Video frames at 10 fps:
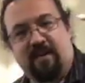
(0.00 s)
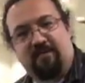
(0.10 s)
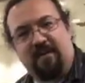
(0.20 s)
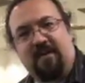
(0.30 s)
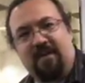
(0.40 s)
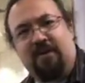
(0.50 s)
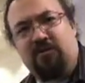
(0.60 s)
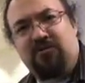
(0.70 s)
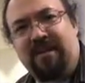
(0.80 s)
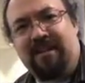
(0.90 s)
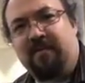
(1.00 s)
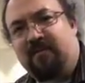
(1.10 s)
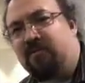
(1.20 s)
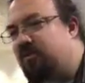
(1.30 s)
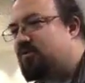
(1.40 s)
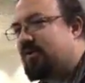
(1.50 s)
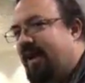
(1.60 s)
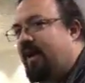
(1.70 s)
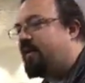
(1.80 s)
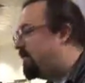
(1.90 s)
if they're there, you should eat them as soon as you
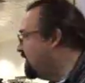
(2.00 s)
can,